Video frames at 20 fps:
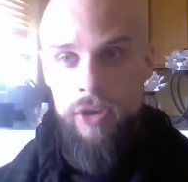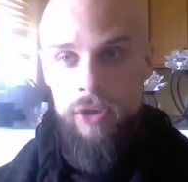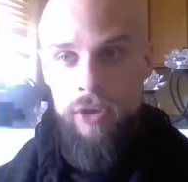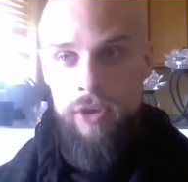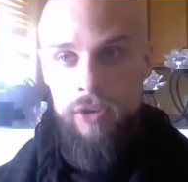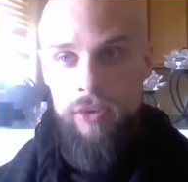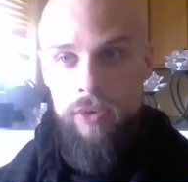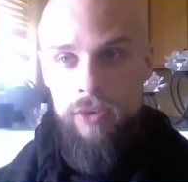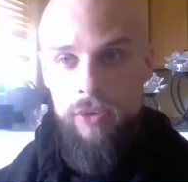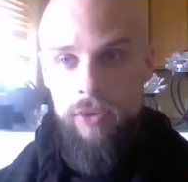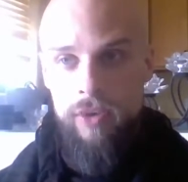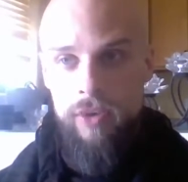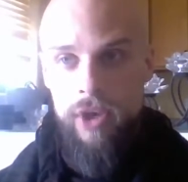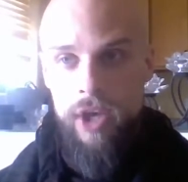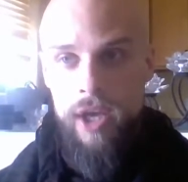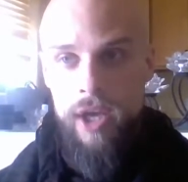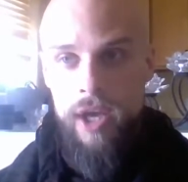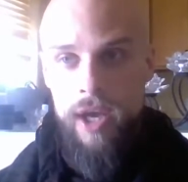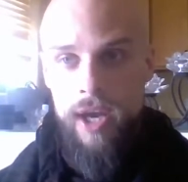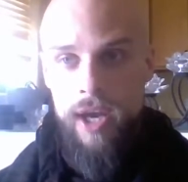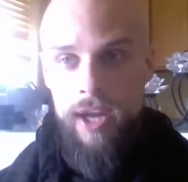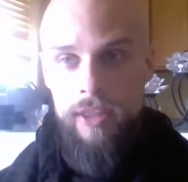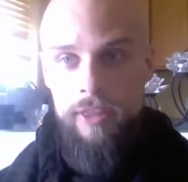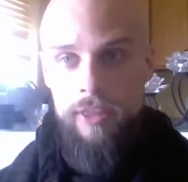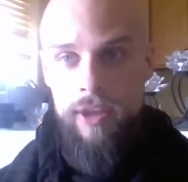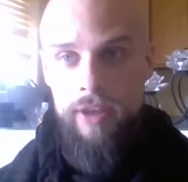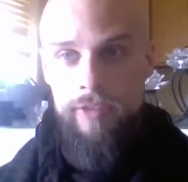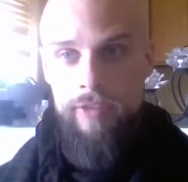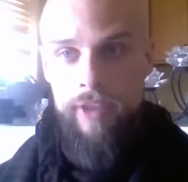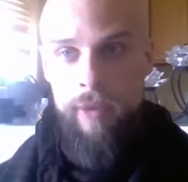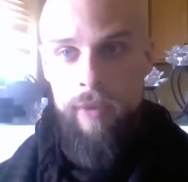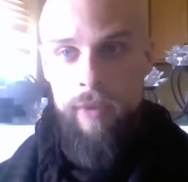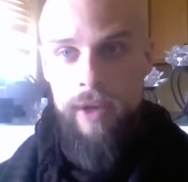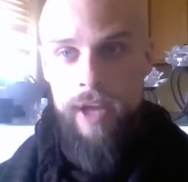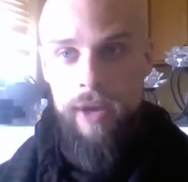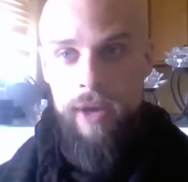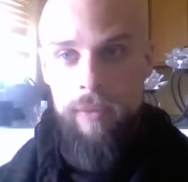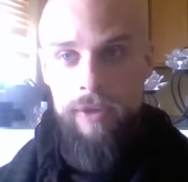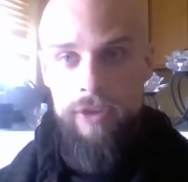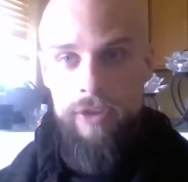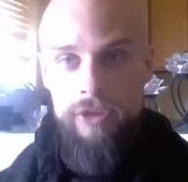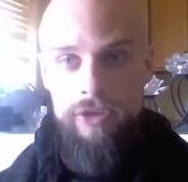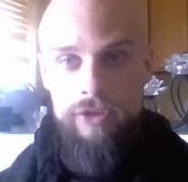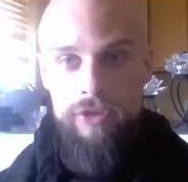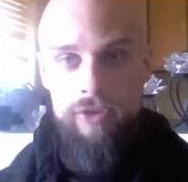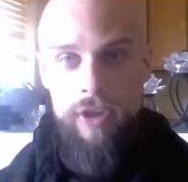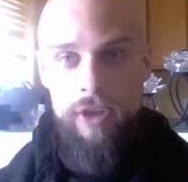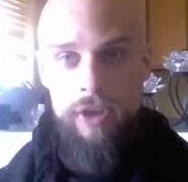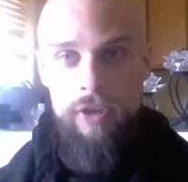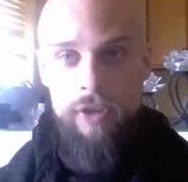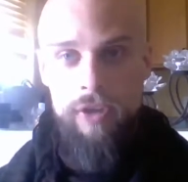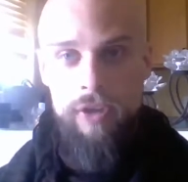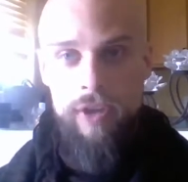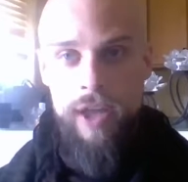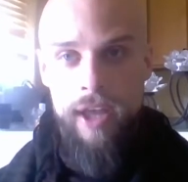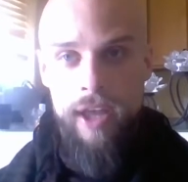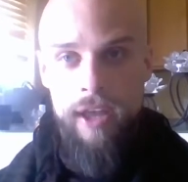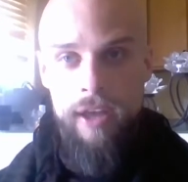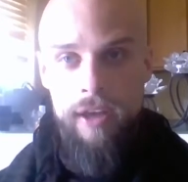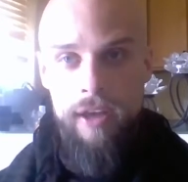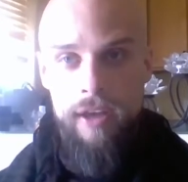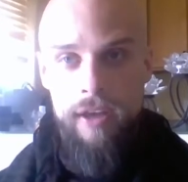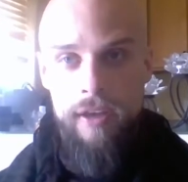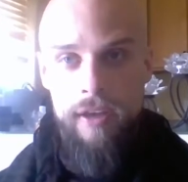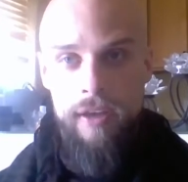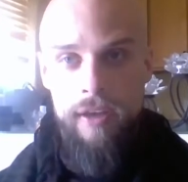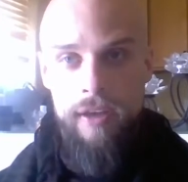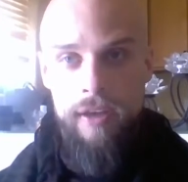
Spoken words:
who I thought that when I would struggle and